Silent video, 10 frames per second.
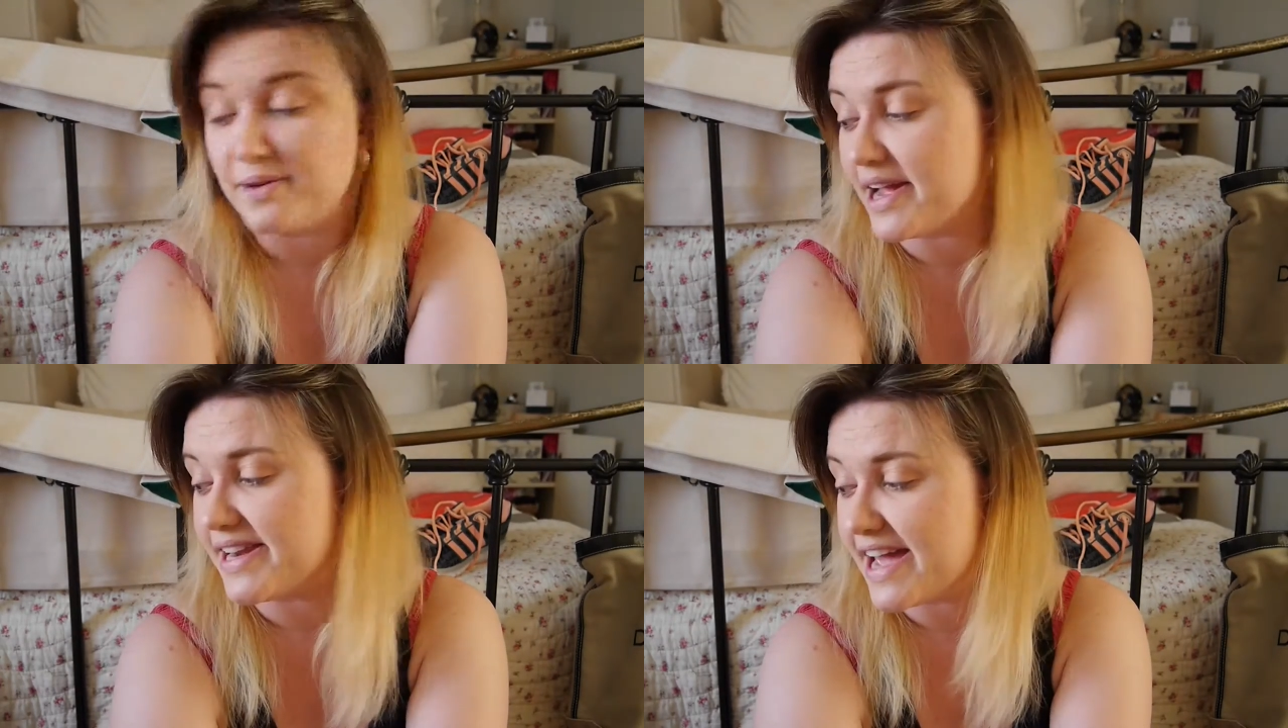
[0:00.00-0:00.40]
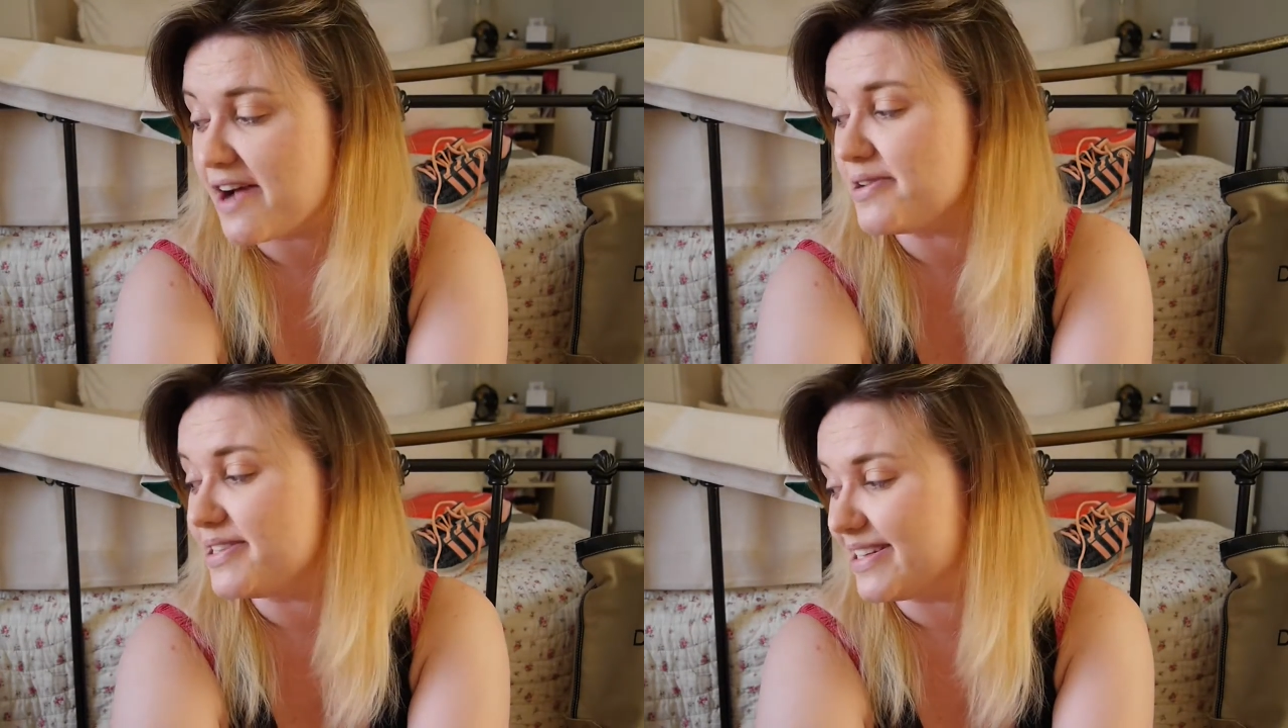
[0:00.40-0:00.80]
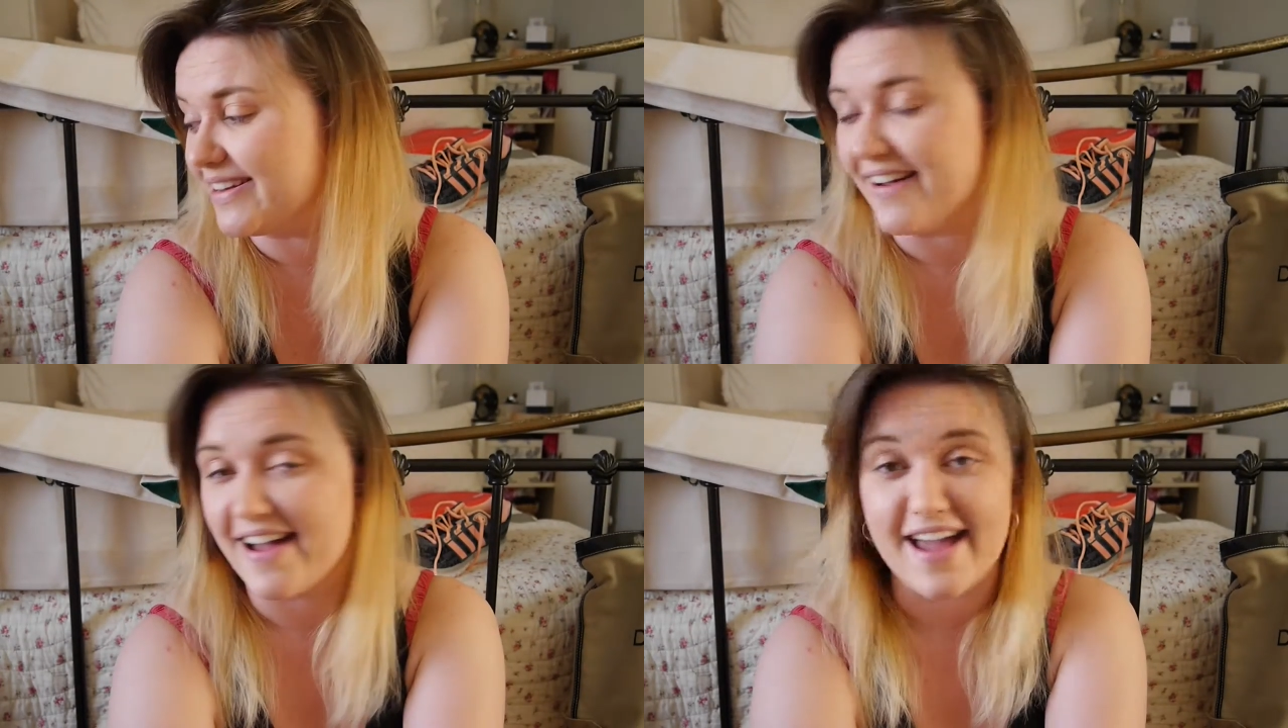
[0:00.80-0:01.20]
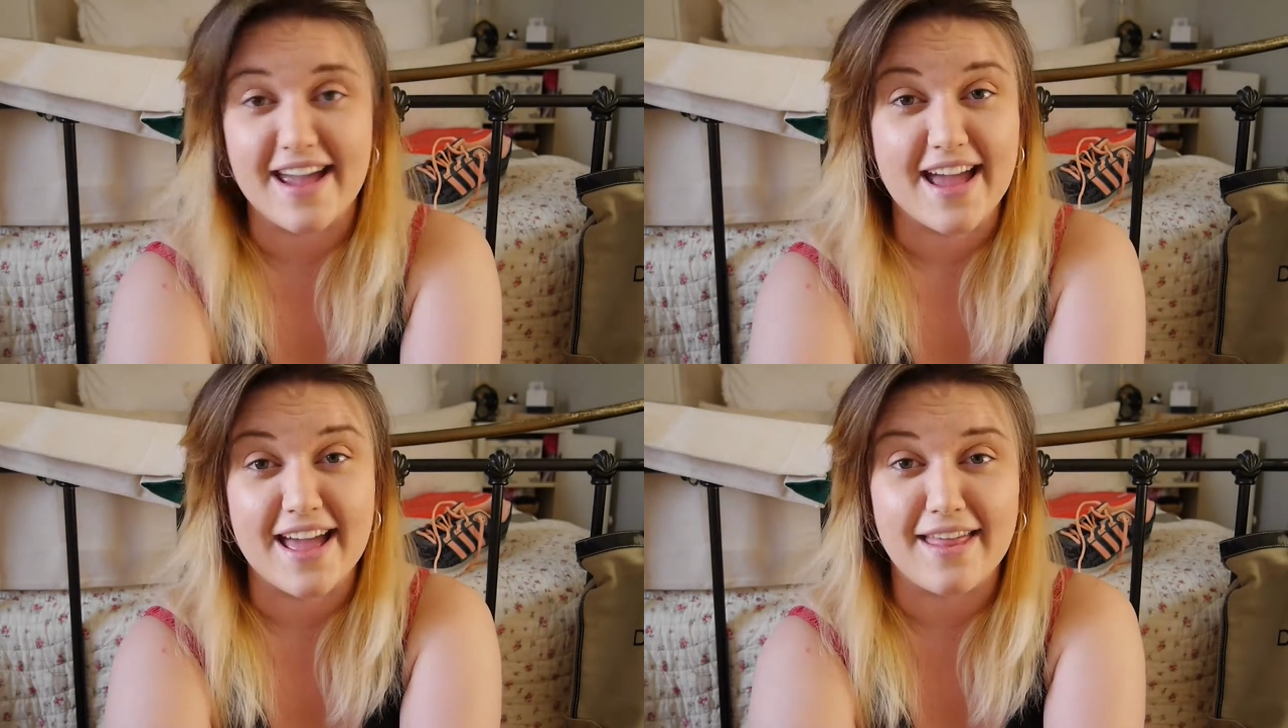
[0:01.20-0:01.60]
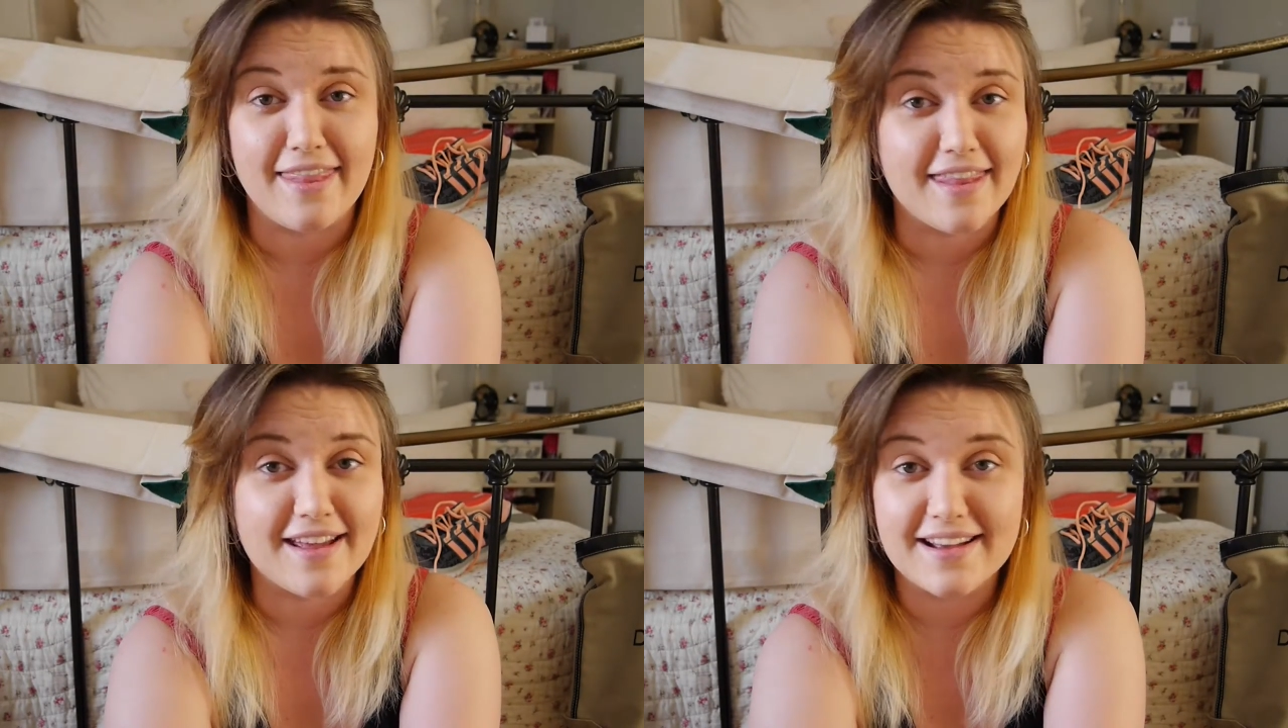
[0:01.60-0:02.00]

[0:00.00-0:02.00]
We are now in July and